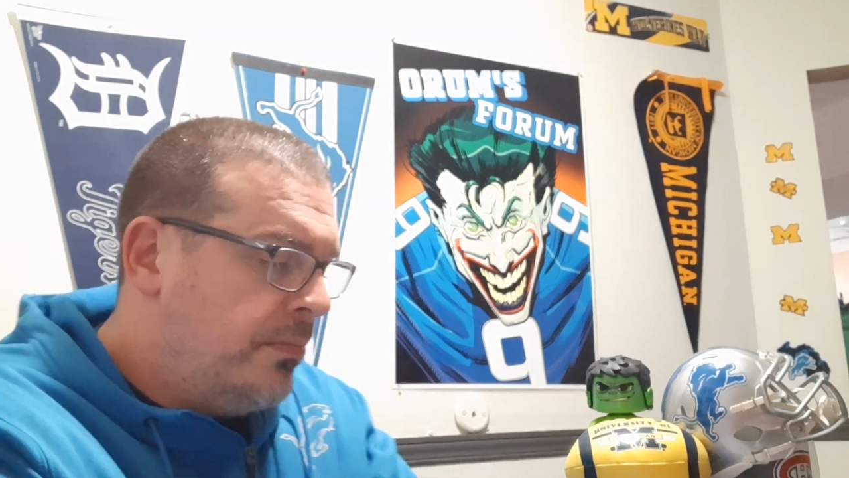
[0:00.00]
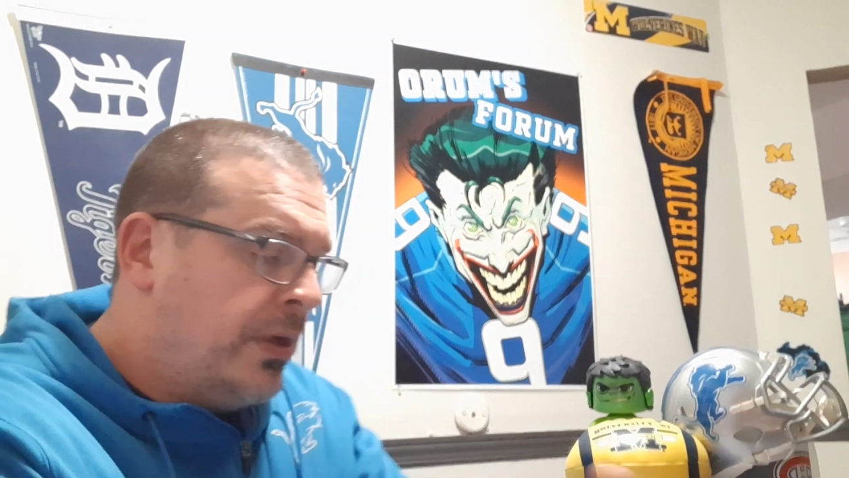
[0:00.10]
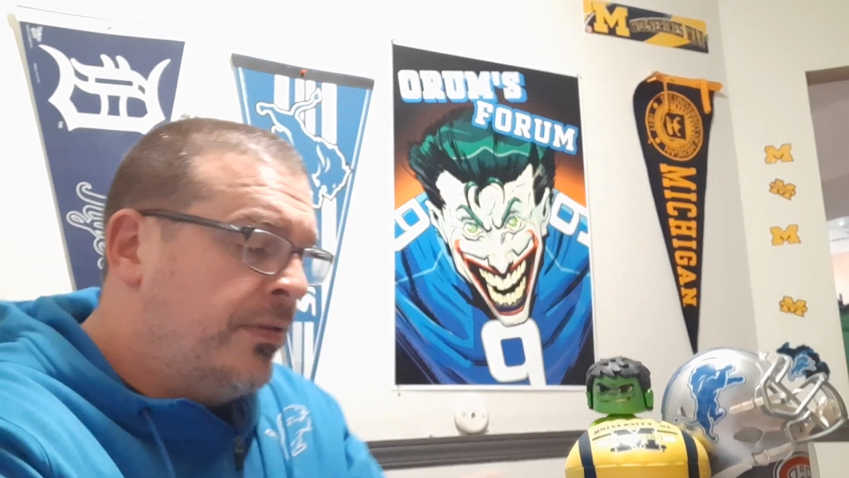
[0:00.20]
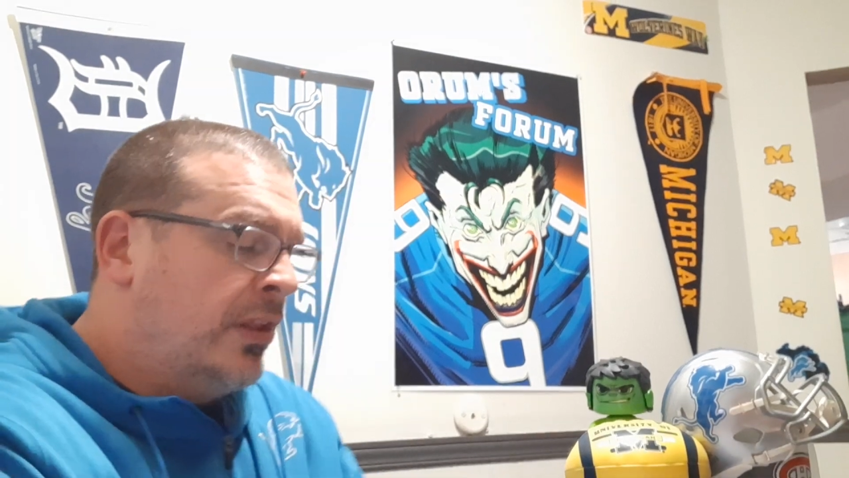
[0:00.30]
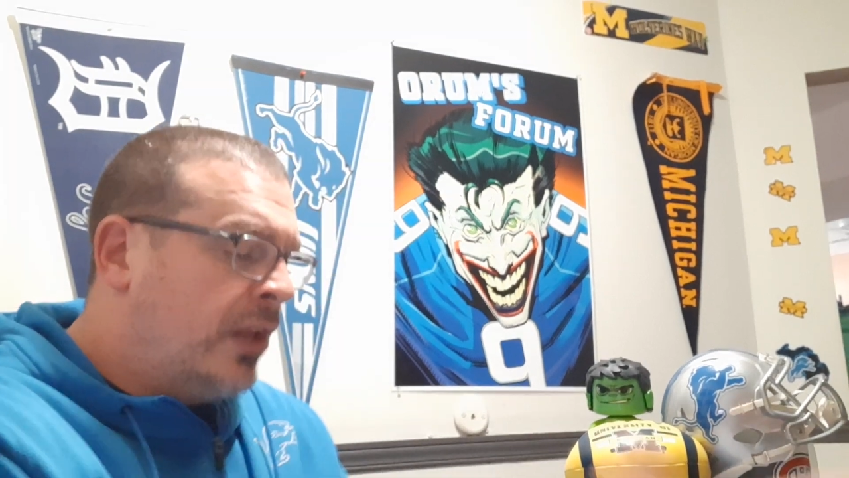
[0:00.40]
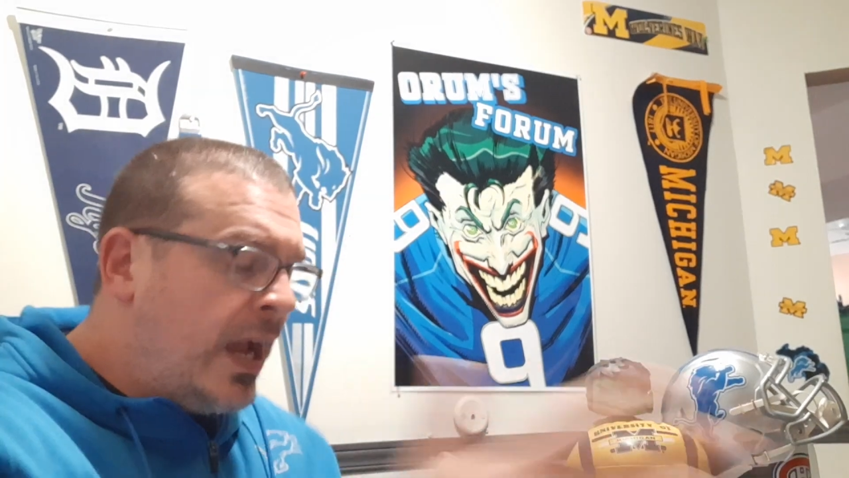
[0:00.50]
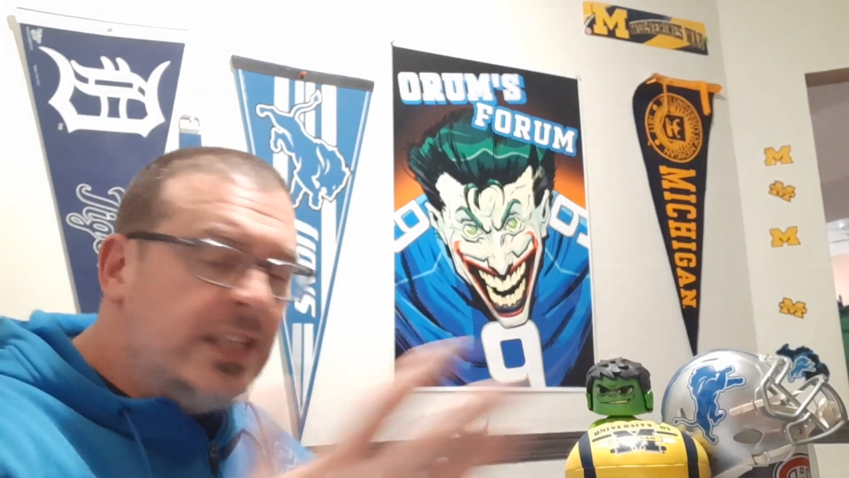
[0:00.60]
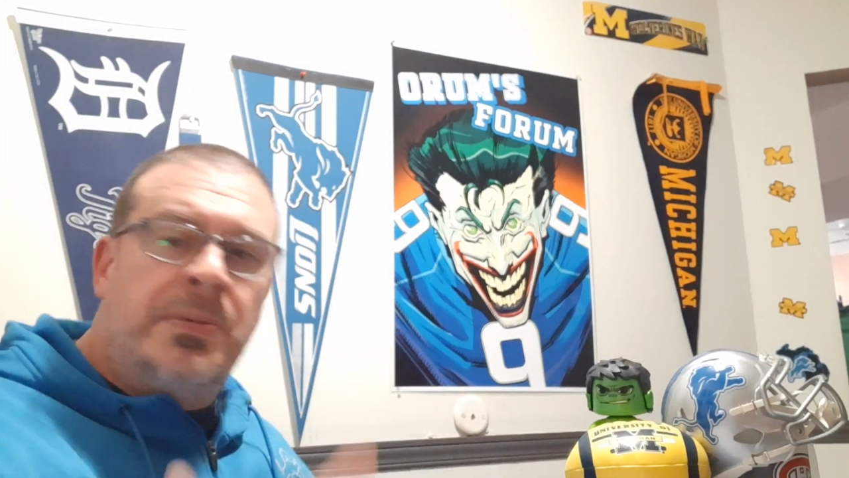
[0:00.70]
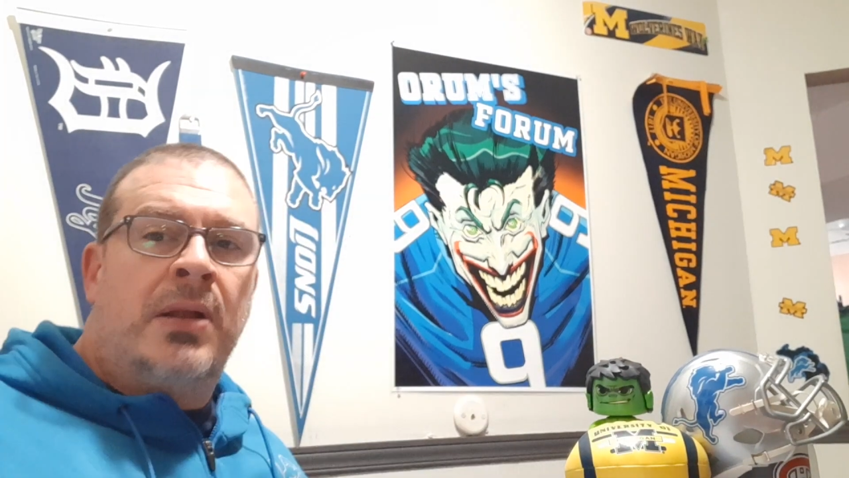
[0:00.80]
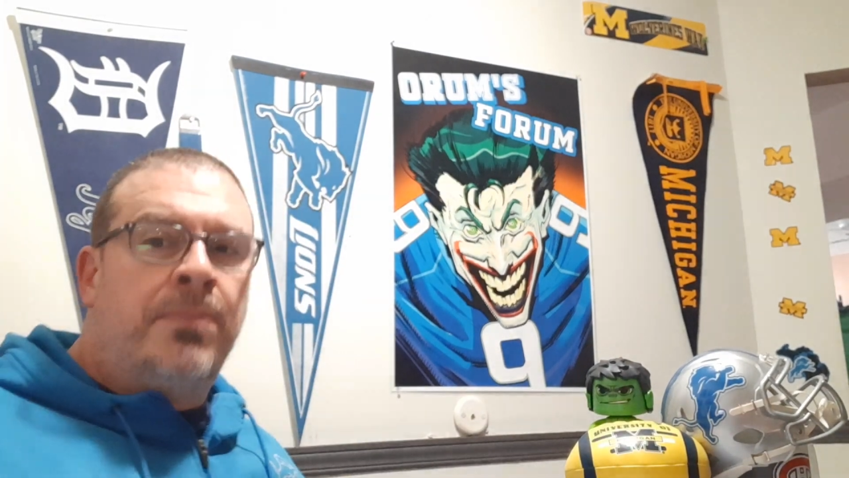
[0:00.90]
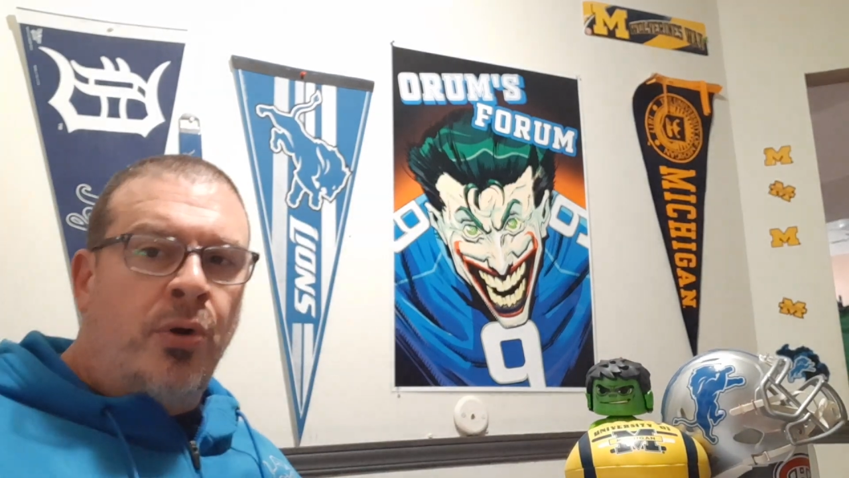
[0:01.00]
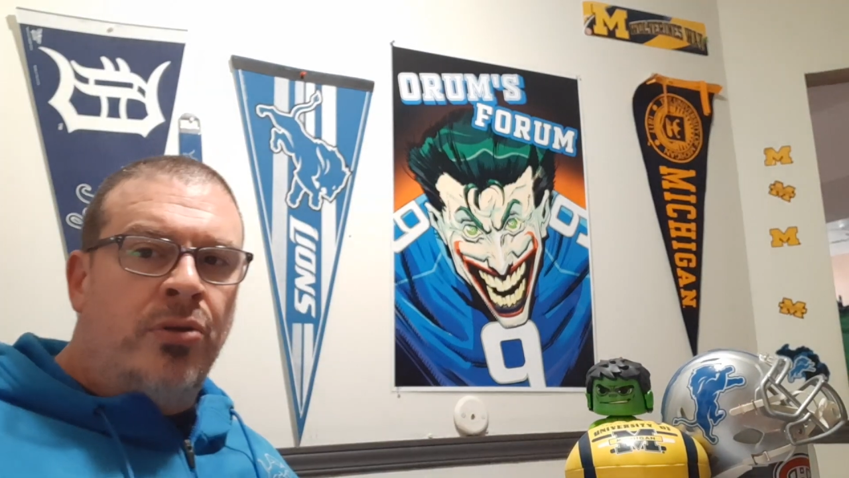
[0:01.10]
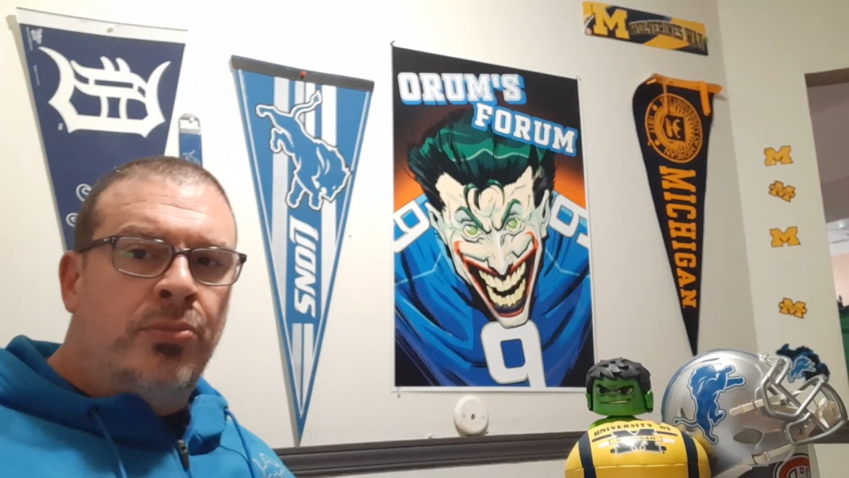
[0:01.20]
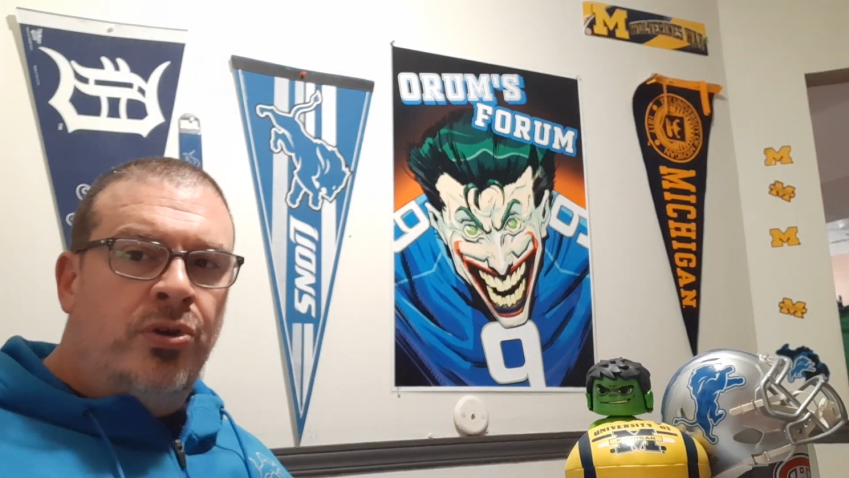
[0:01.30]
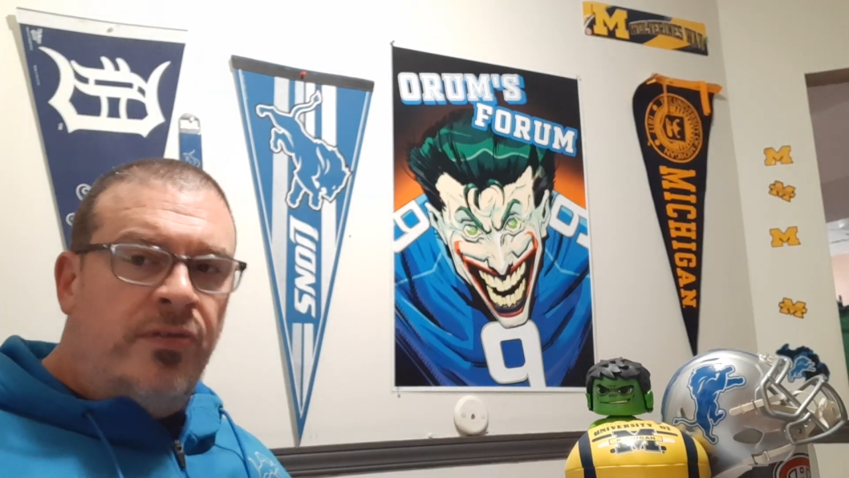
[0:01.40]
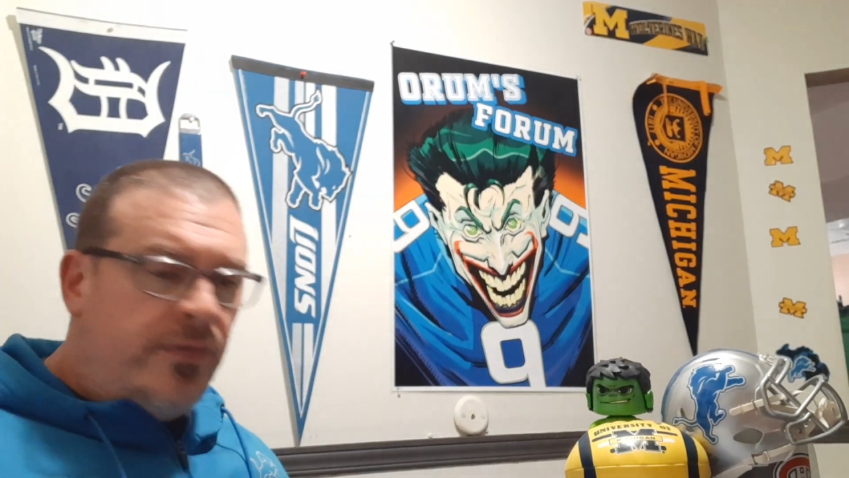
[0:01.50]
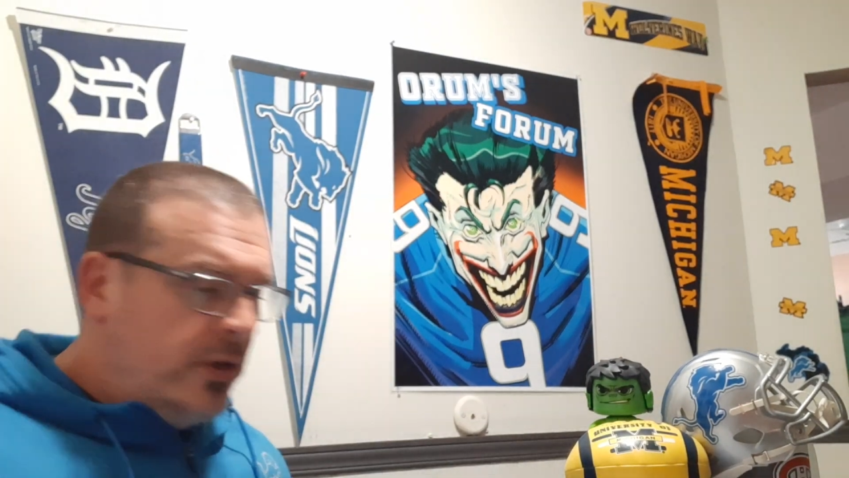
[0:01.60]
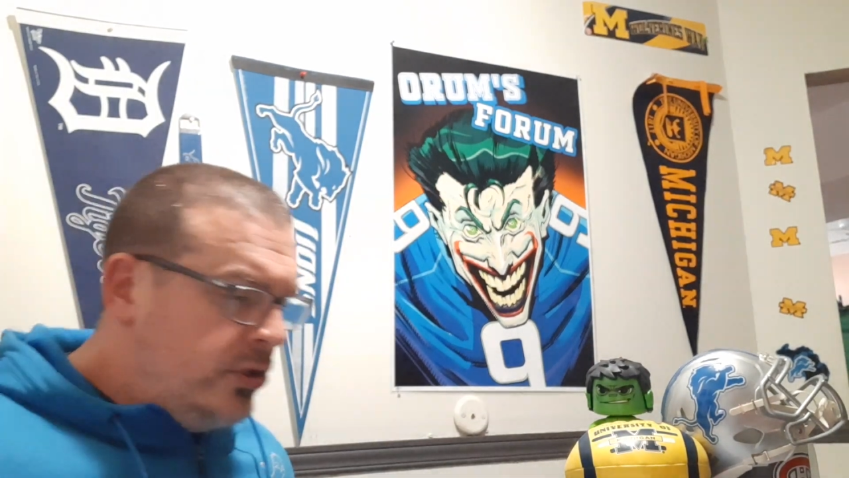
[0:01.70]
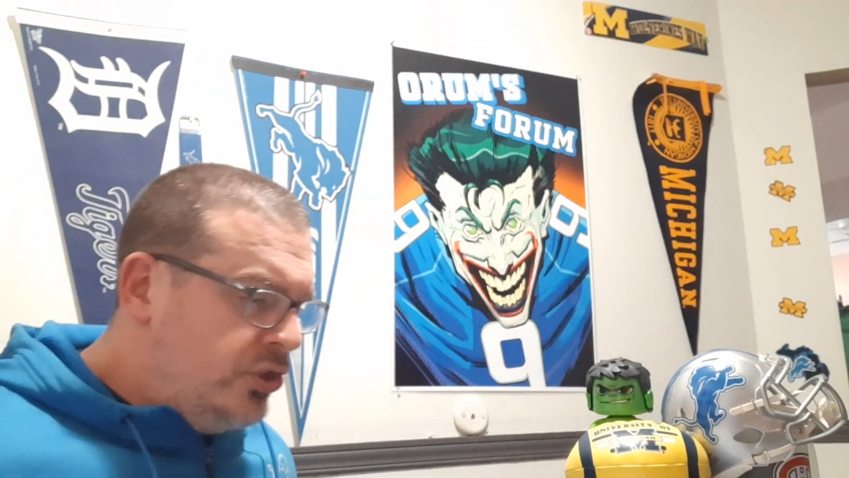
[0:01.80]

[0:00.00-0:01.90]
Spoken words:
But the Lions made a bold move,